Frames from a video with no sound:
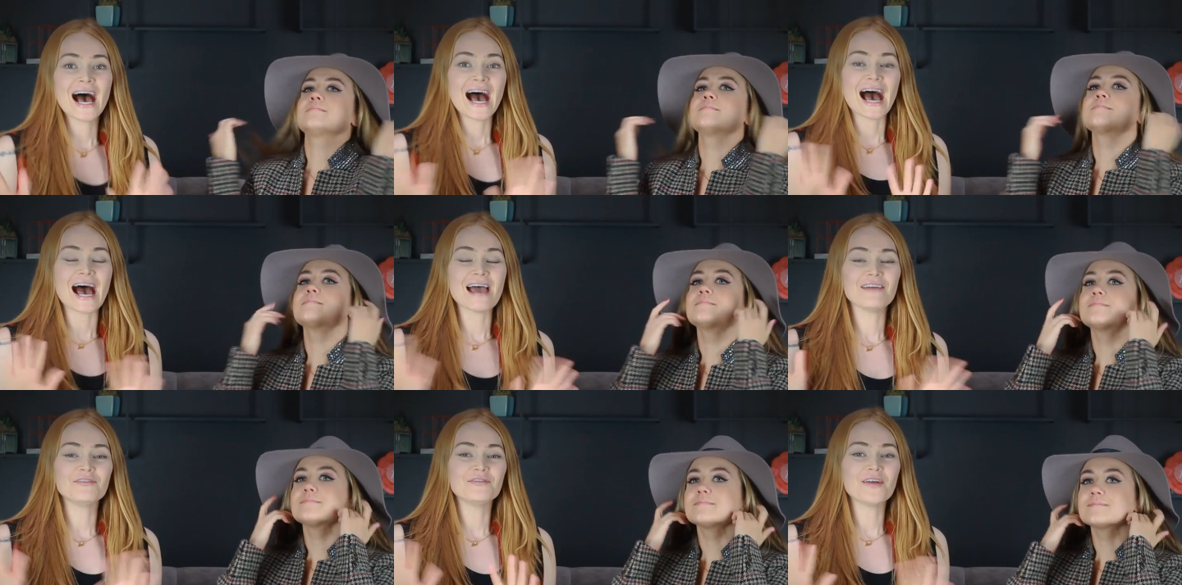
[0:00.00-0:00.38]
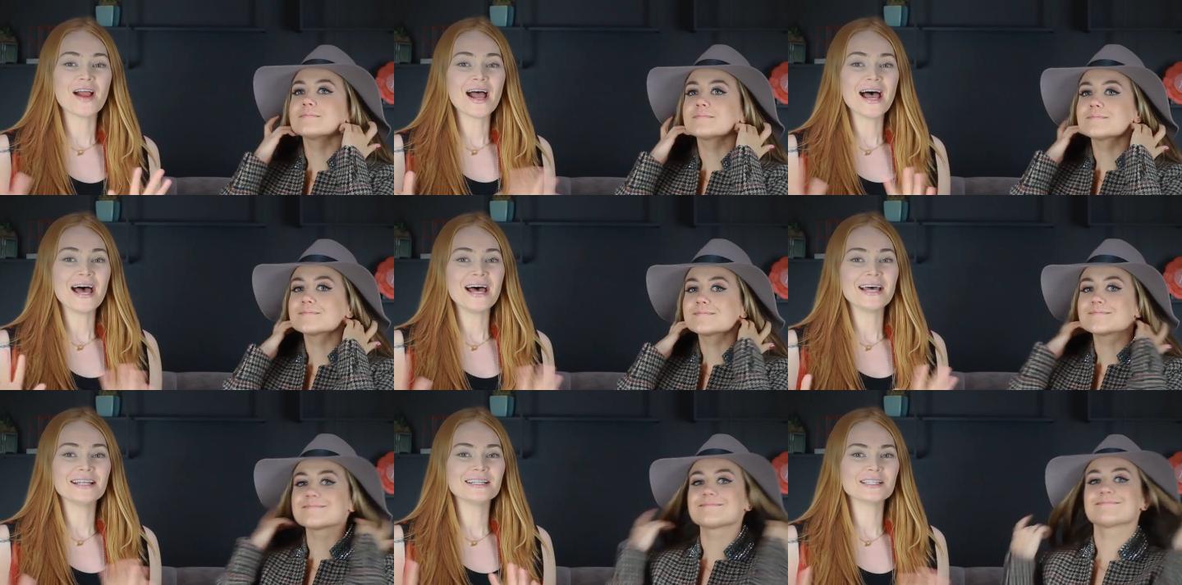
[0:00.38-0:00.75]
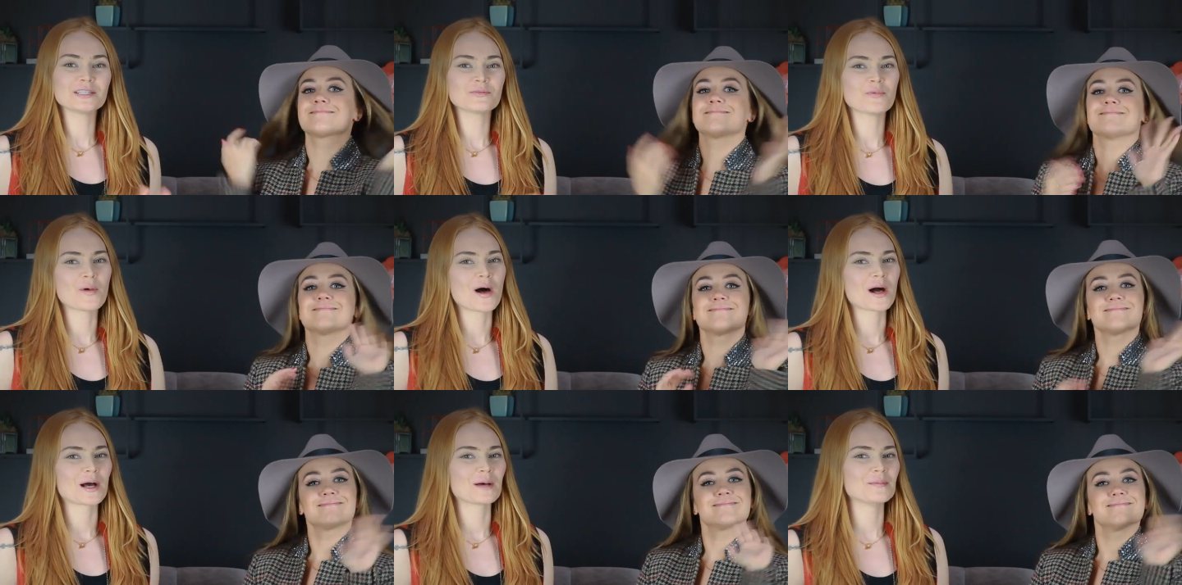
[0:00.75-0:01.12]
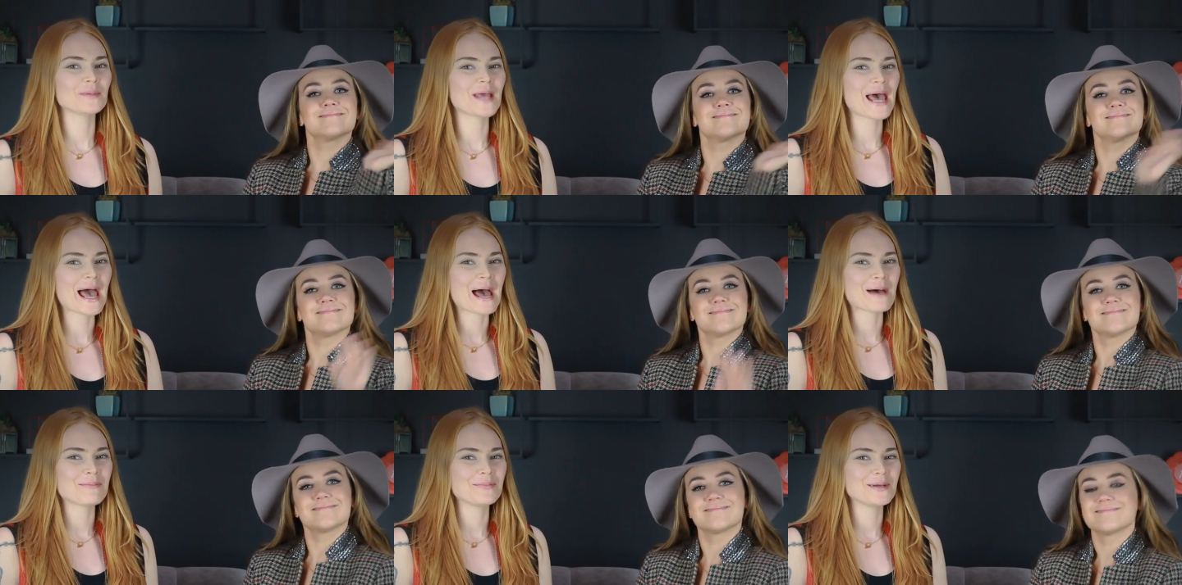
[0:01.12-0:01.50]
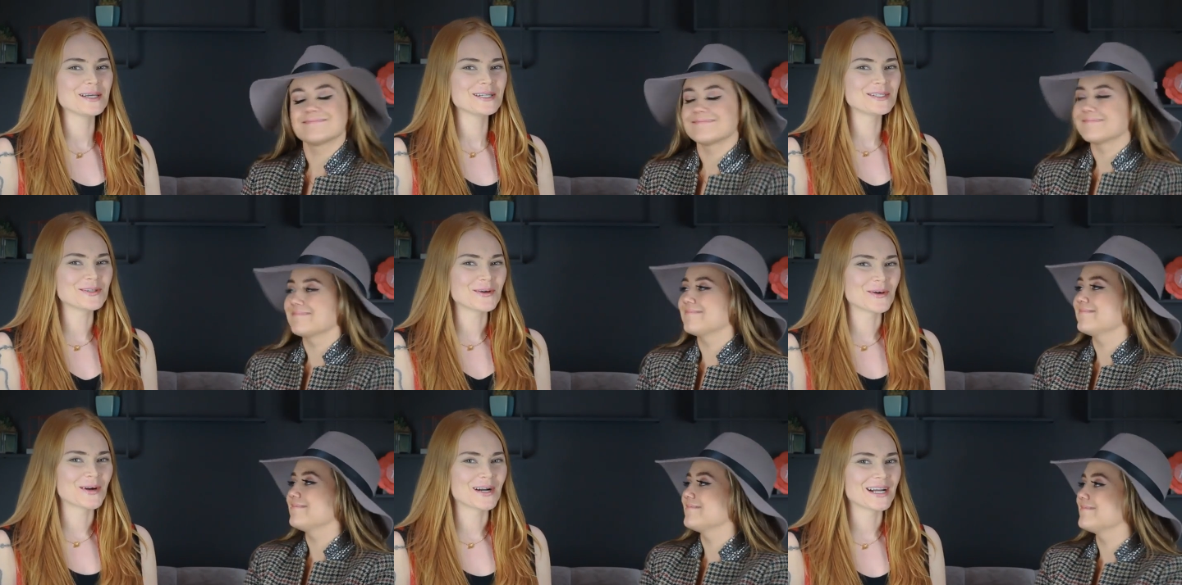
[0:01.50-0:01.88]
Speaker 1: Hi friends, welcome to Happy
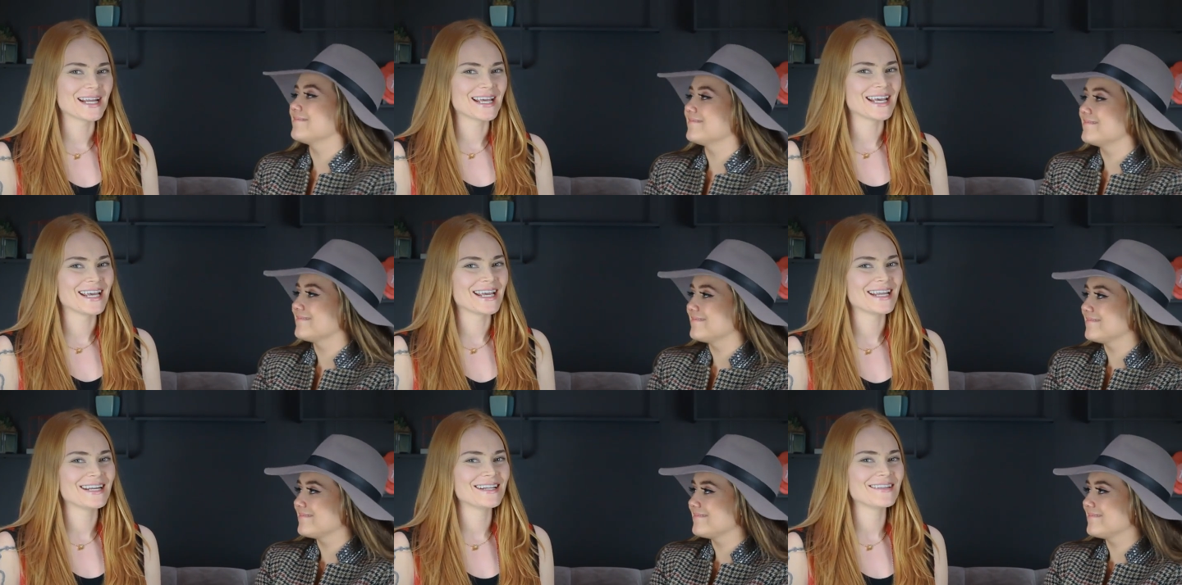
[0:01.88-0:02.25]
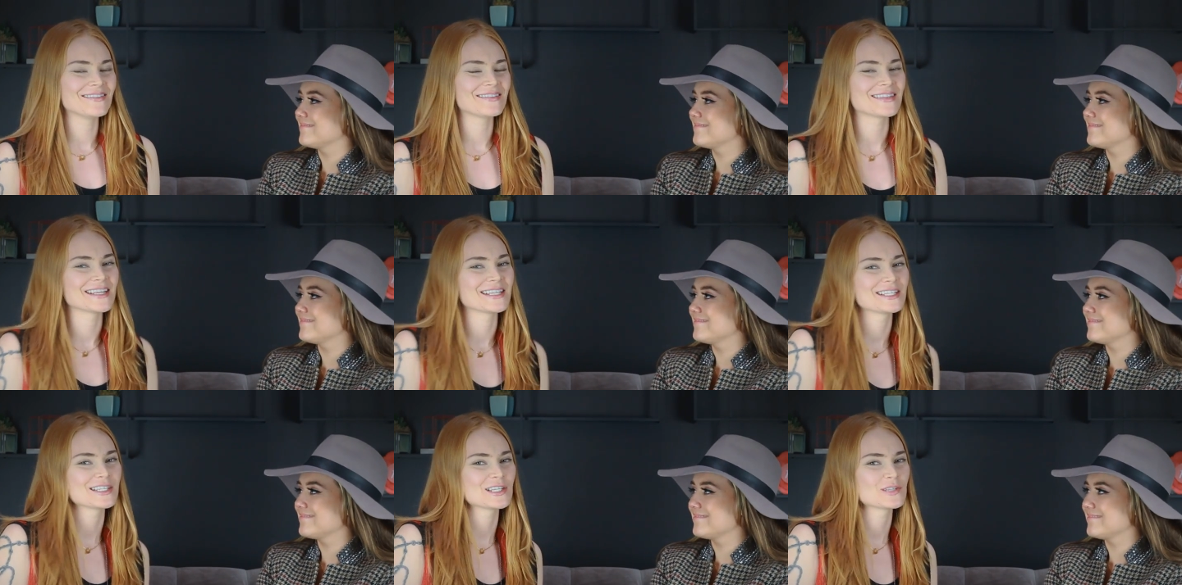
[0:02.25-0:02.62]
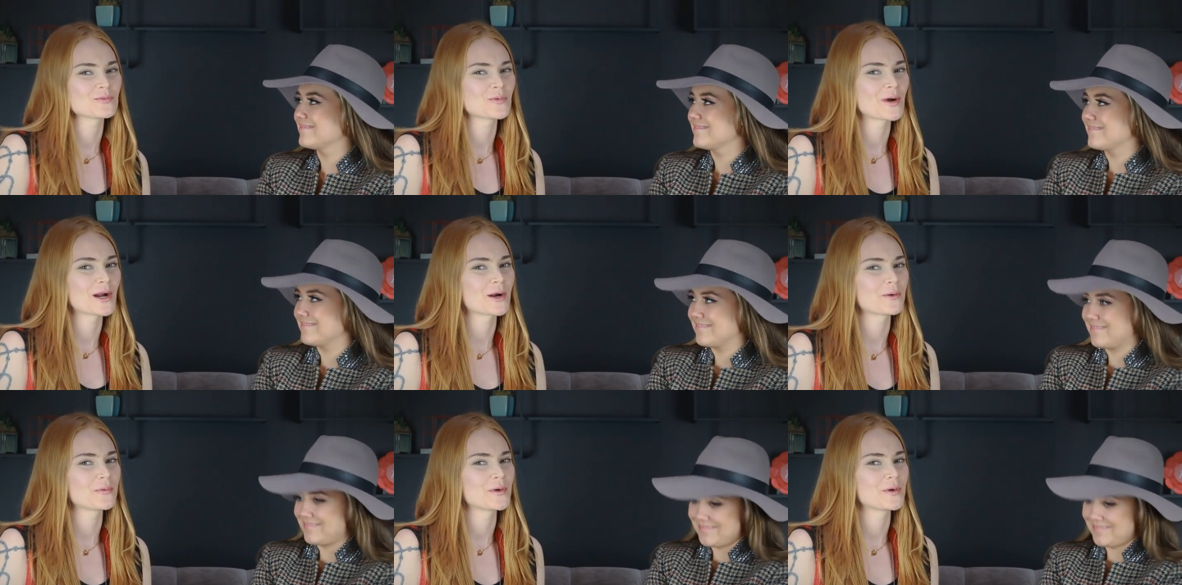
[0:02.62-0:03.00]
Adorning. This is where